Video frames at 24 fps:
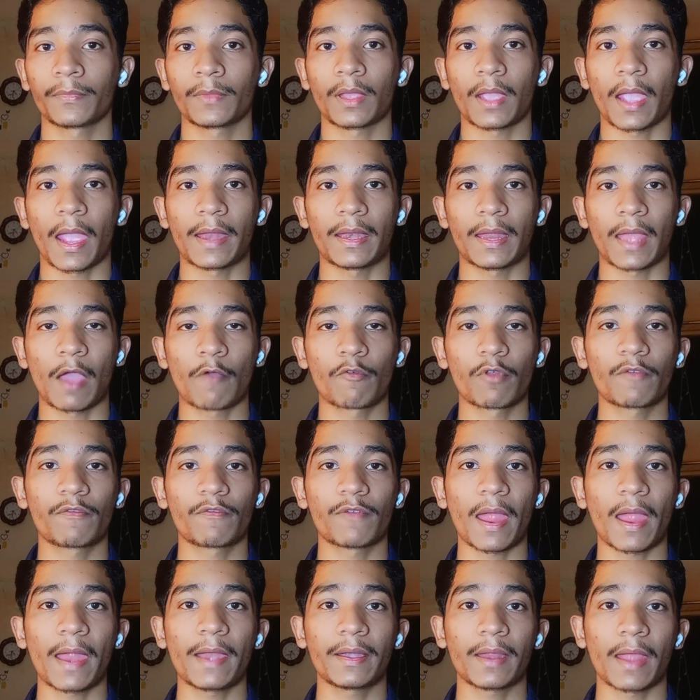and every
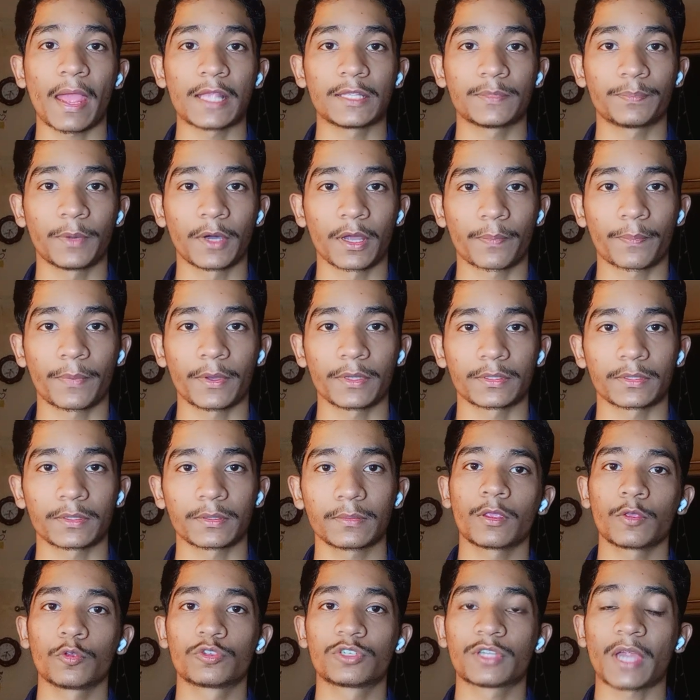flight has purpose.
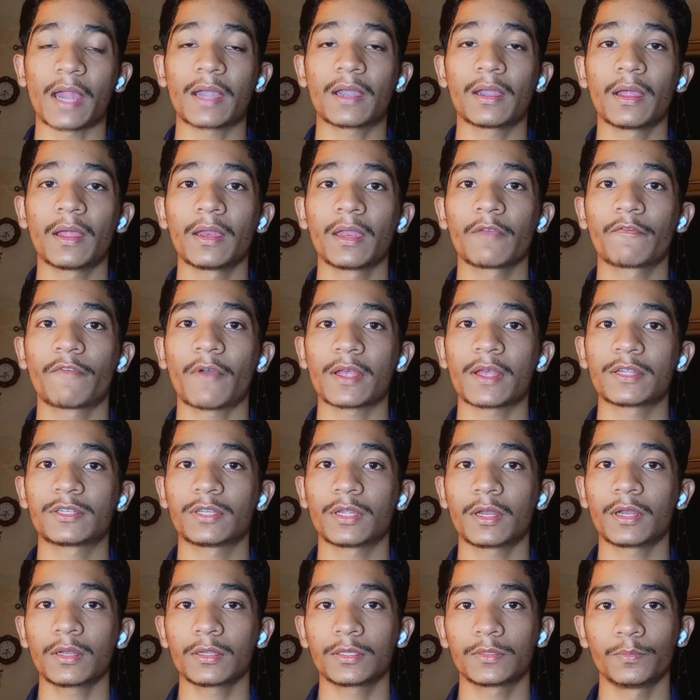You start learning
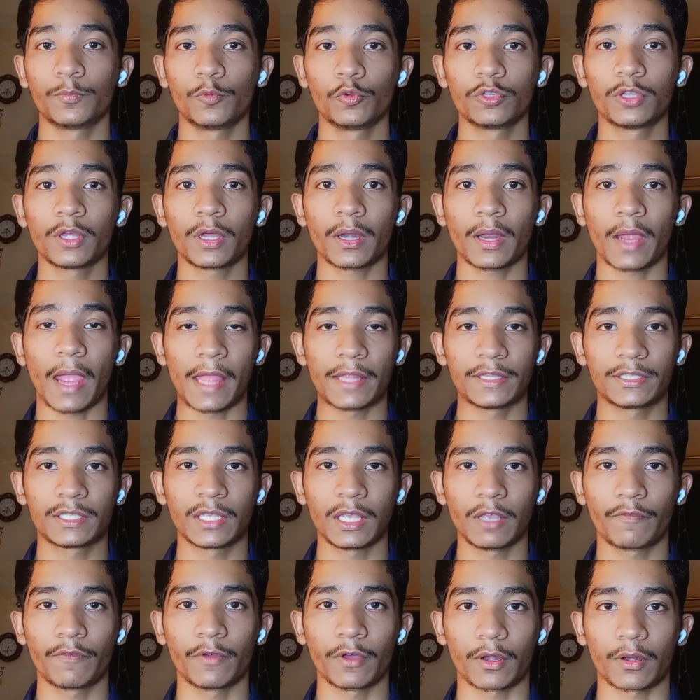faster, smoother and
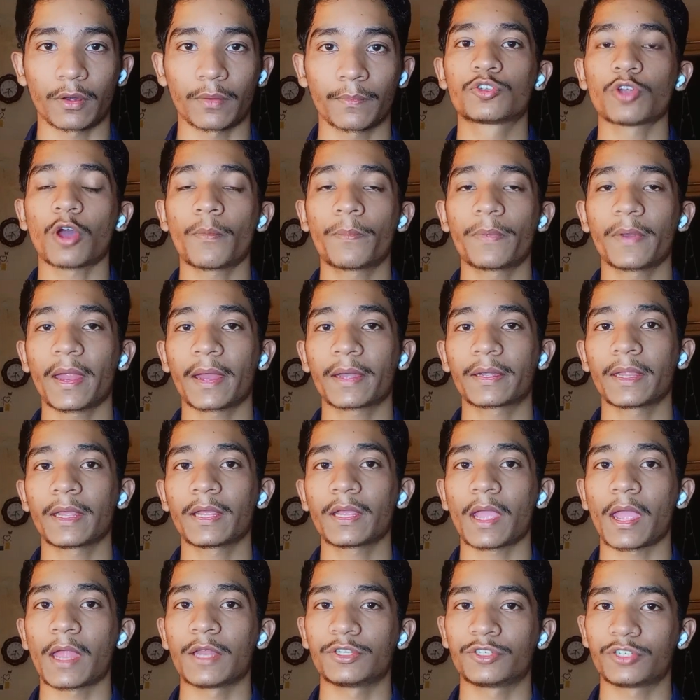safer. Stop reacting
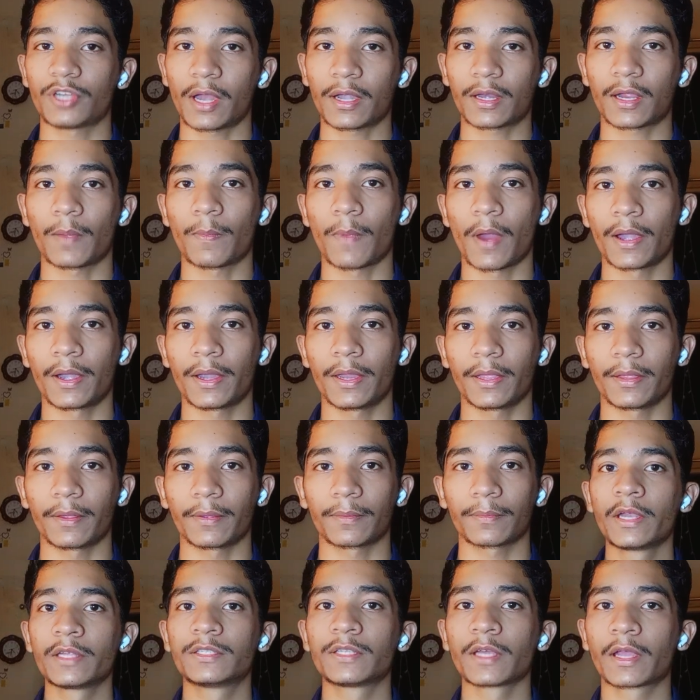and start commanding.
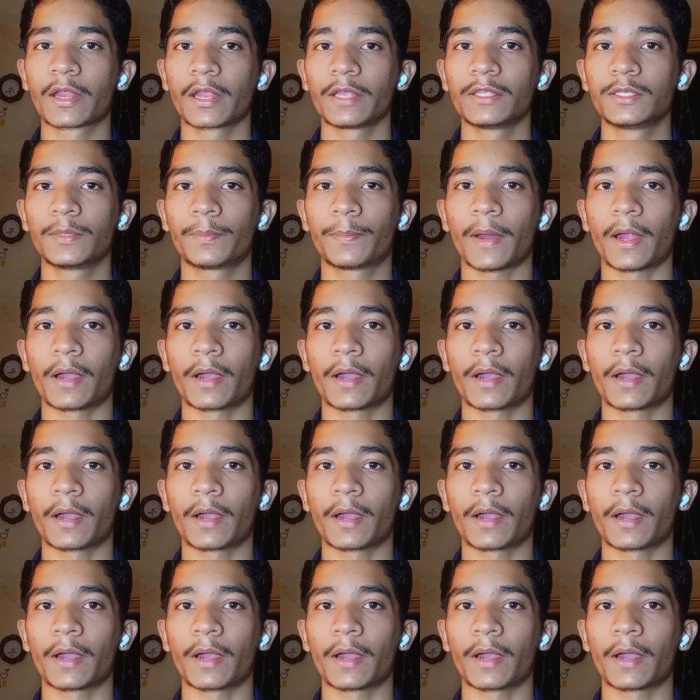Here is the crazy